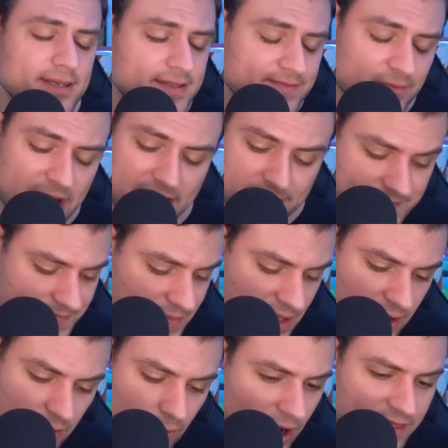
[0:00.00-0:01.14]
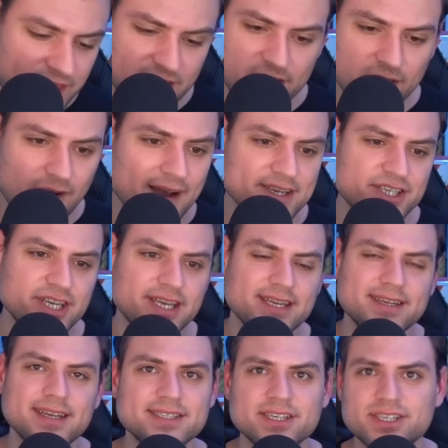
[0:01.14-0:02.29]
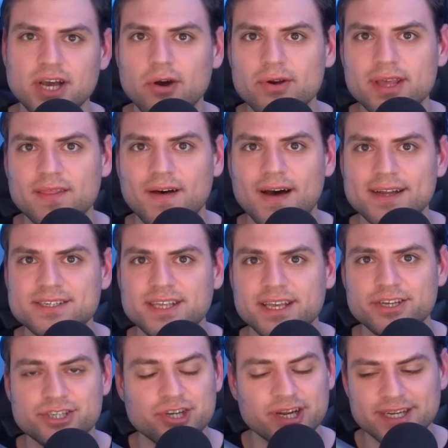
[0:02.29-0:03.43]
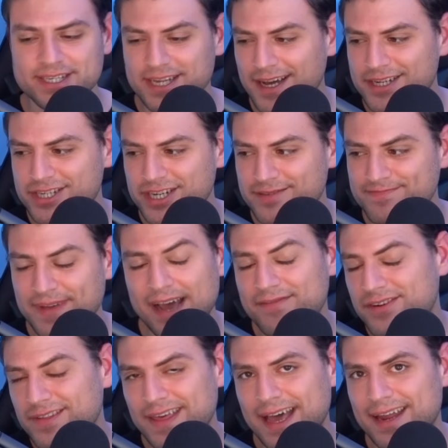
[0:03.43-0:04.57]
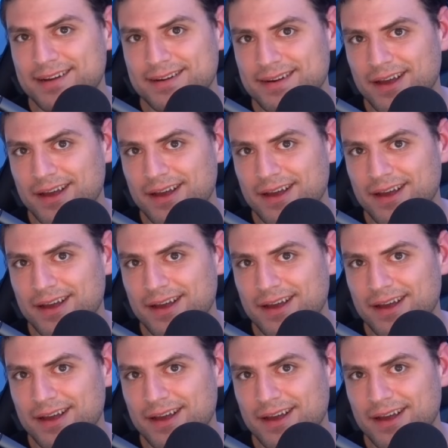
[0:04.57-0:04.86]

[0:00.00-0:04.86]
well, what they're launching is a token launch that you shouldn't touch, and after that,